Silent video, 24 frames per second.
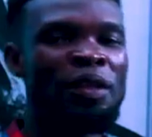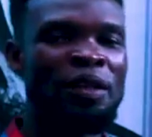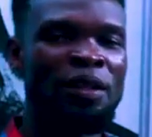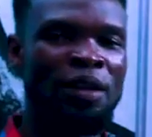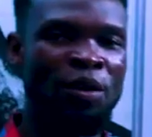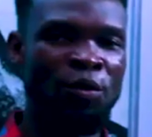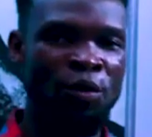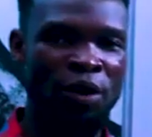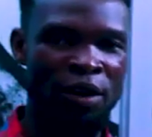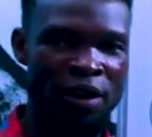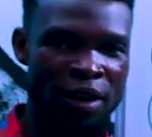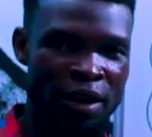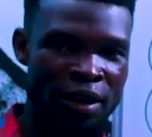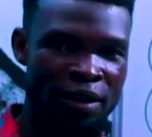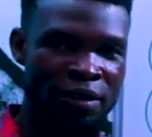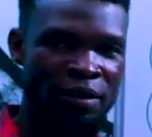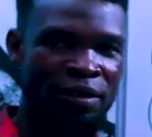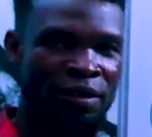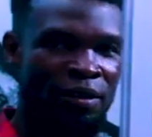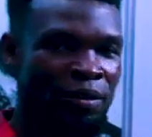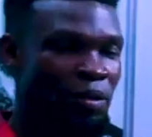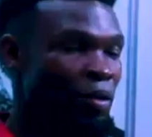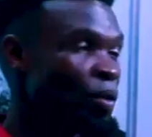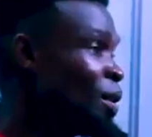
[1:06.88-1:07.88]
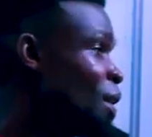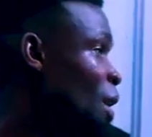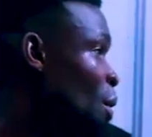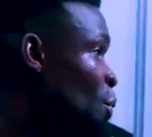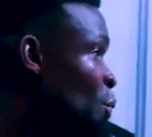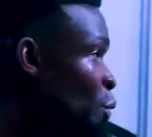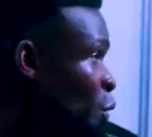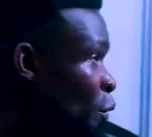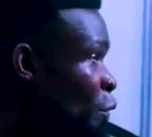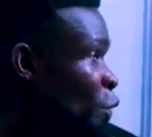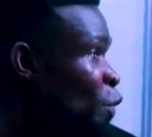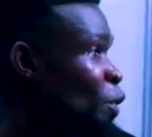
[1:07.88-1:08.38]
in our
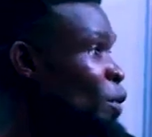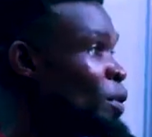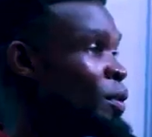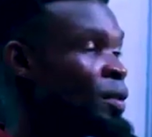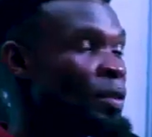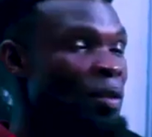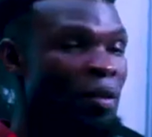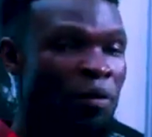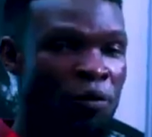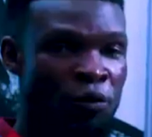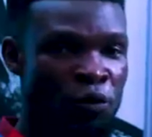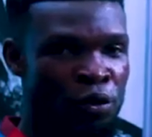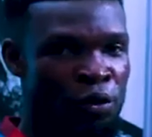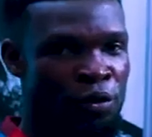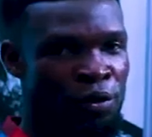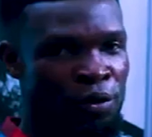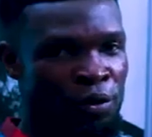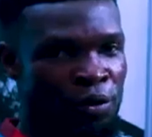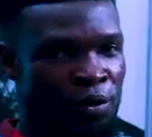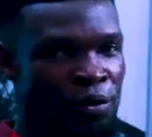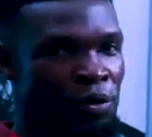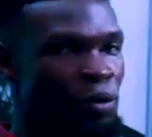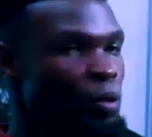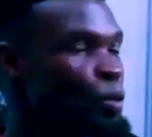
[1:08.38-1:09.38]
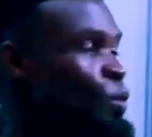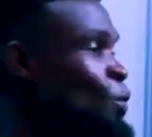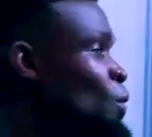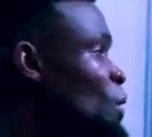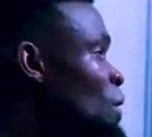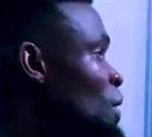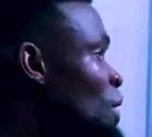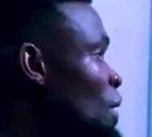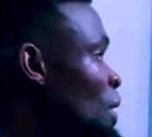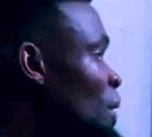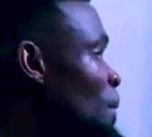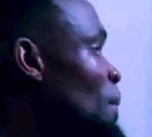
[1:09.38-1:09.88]
previous video, so to
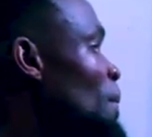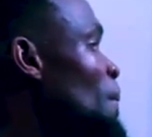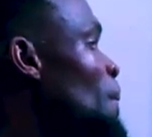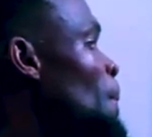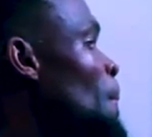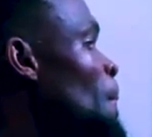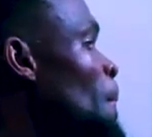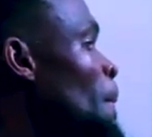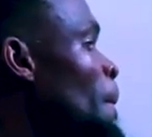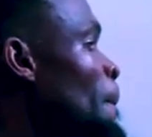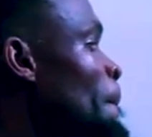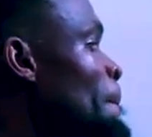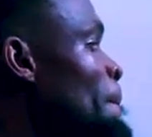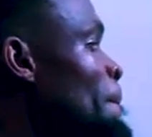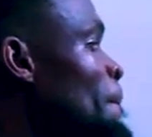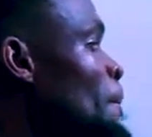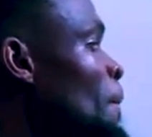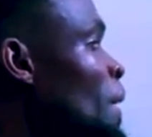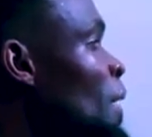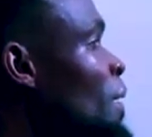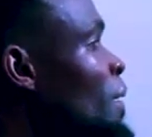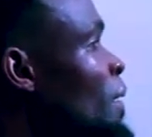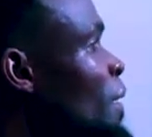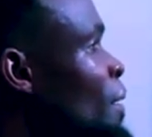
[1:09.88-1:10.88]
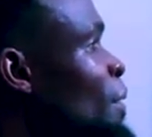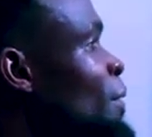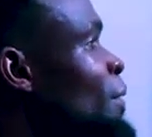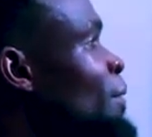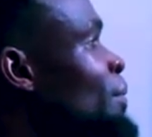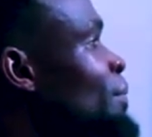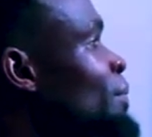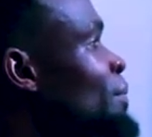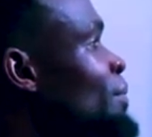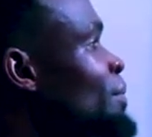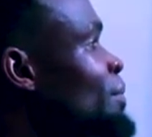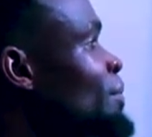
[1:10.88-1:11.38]
say. Now,
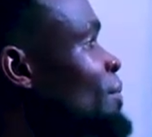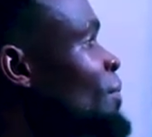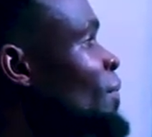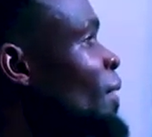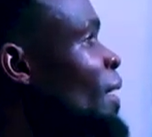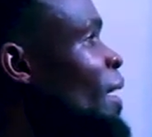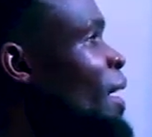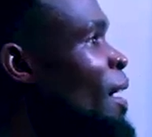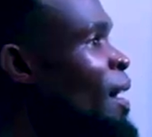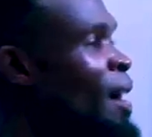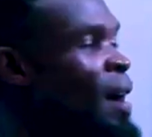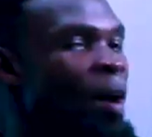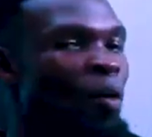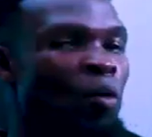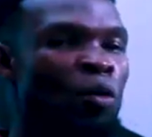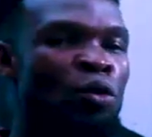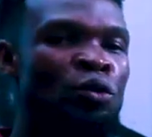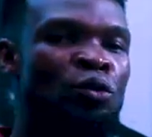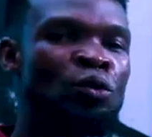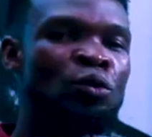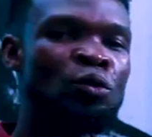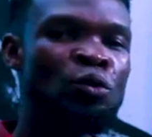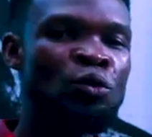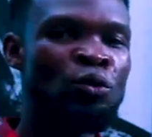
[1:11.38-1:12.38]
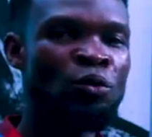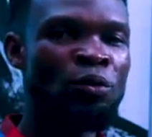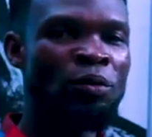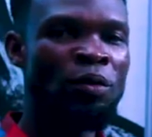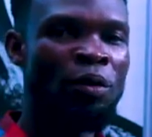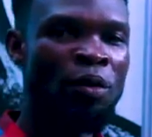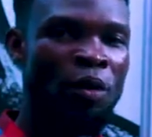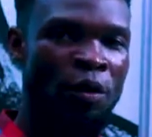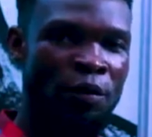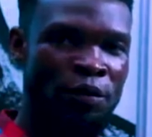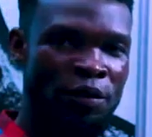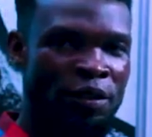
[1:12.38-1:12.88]
I want you to
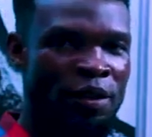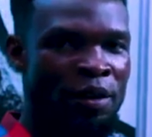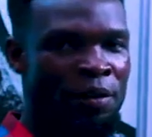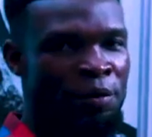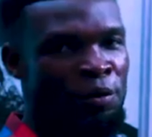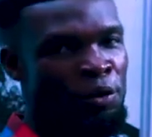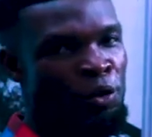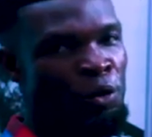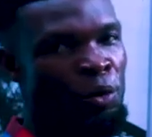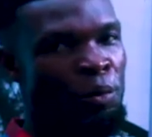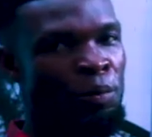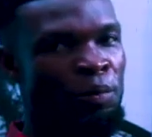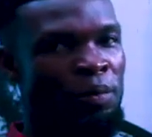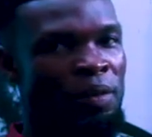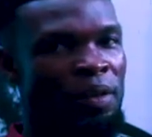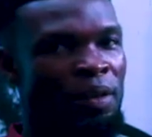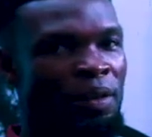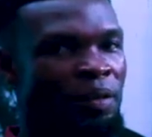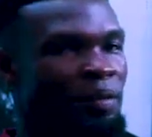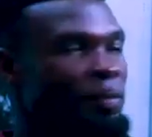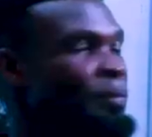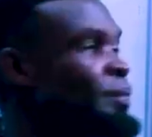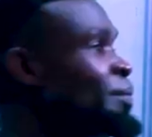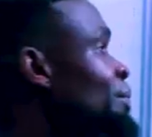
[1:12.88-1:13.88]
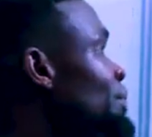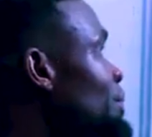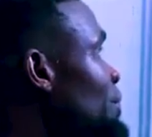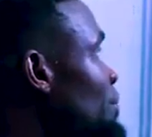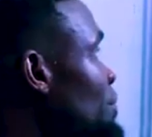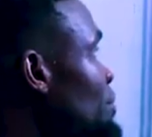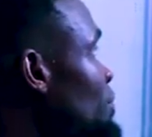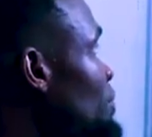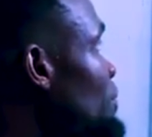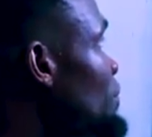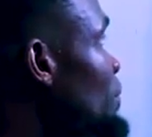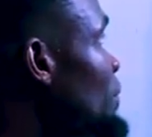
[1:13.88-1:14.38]
observe something.
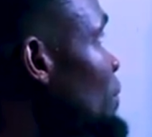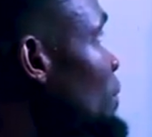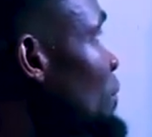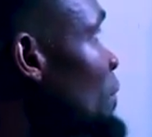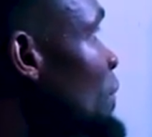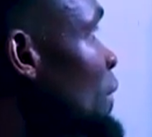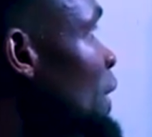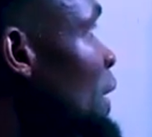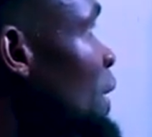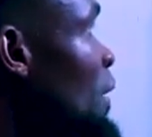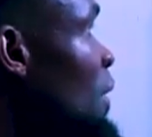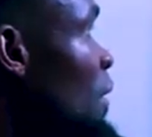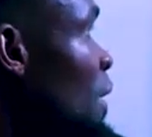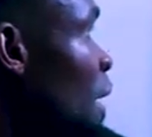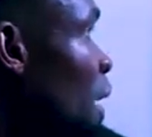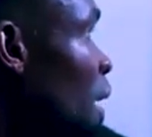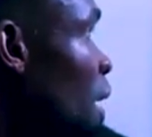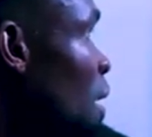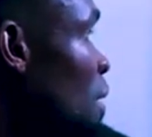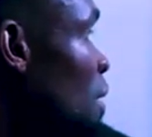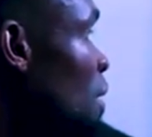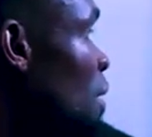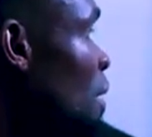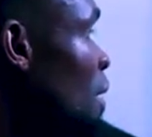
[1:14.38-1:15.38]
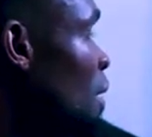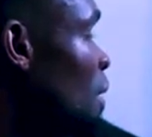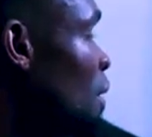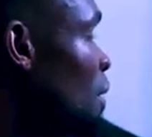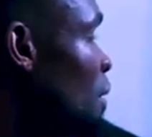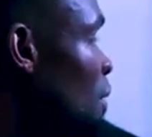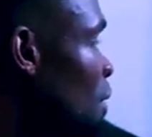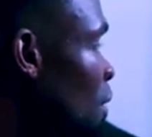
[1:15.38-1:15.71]
Like I said,